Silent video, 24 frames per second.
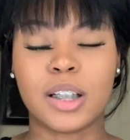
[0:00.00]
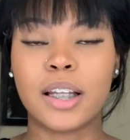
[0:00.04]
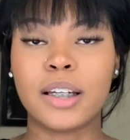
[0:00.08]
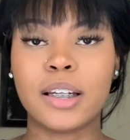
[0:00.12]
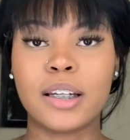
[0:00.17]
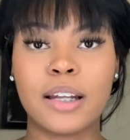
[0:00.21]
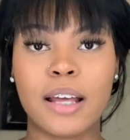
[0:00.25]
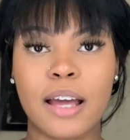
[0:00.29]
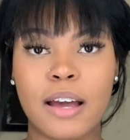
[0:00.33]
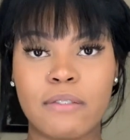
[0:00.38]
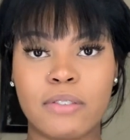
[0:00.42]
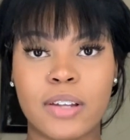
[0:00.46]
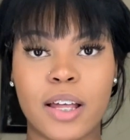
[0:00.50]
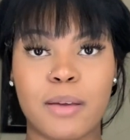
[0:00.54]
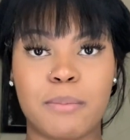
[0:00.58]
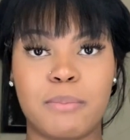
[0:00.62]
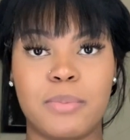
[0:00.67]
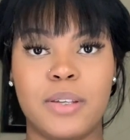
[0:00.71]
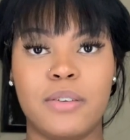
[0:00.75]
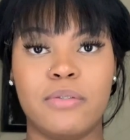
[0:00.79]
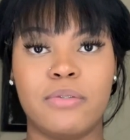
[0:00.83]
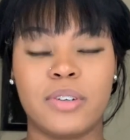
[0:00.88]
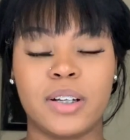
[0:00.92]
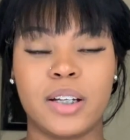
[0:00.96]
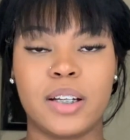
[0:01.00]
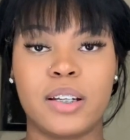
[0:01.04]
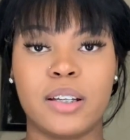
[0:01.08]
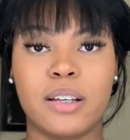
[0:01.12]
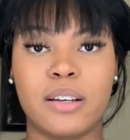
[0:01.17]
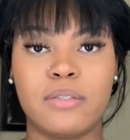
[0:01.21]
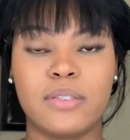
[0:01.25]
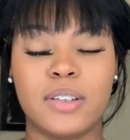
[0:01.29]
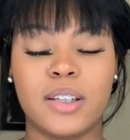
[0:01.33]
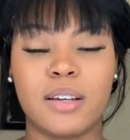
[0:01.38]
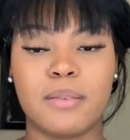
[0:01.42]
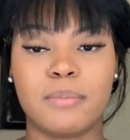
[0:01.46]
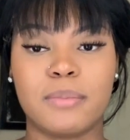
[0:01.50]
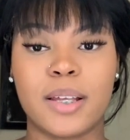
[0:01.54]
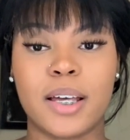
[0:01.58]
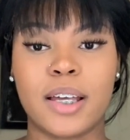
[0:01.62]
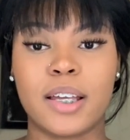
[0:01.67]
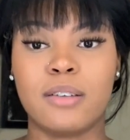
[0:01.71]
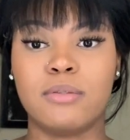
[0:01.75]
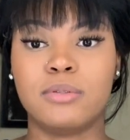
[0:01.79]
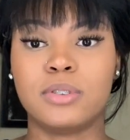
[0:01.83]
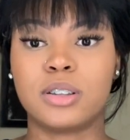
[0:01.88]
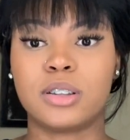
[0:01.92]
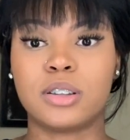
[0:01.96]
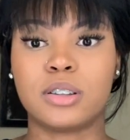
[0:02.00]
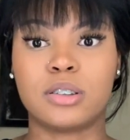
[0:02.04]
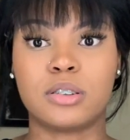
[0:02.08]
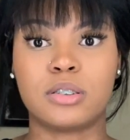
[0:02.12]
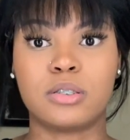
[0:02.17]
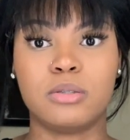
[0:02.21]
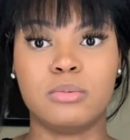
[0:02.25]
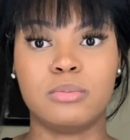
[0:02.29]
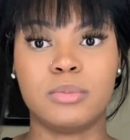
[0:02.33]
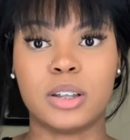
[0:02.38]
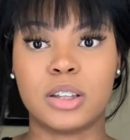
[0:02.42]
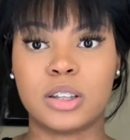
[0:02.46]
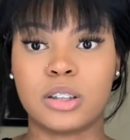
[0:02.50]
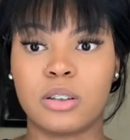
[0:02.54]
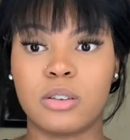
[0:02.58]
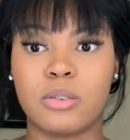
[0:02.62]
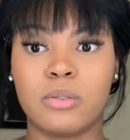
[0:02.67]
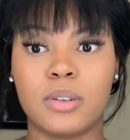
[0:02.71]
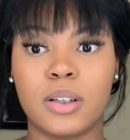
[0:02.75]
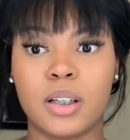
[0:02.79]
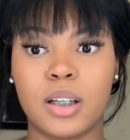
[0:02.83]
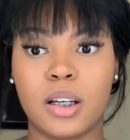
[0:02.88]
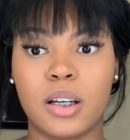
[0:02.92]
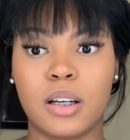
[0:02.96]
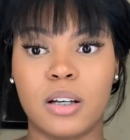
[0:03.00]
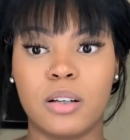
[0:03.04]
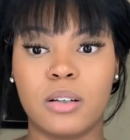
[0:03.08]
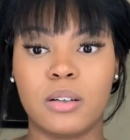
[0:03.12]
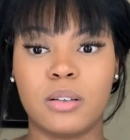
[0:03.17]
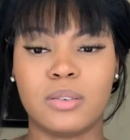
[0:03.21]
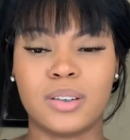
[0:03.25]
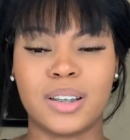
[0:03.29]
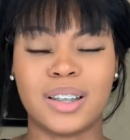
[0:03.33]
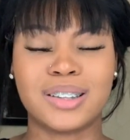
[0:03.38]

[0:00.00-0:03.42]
I didn't have, like, beef with any of them. Like, it was just too much going on.